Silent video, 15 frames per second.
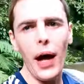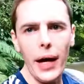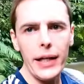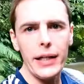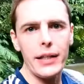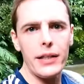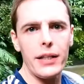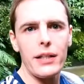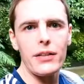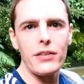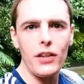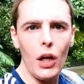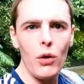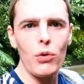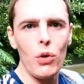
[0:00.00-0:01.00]
the hike
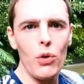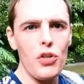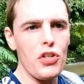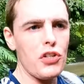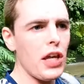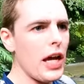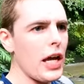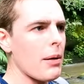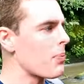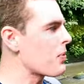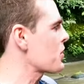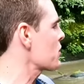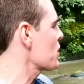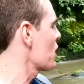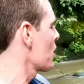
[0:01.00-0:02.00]
down those
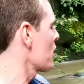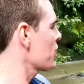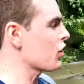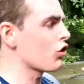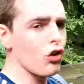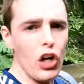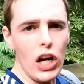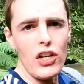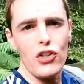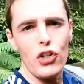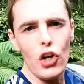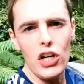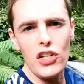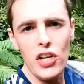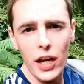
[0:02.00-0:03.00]
steps, the
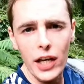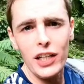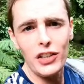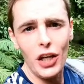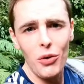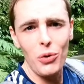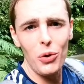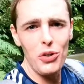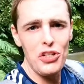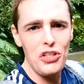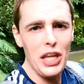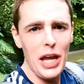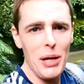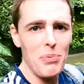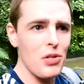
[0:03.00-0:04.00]
treacherous hike down those
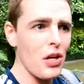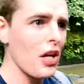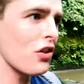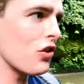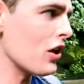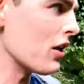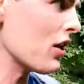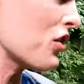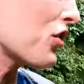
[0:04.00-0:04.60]
steps. Check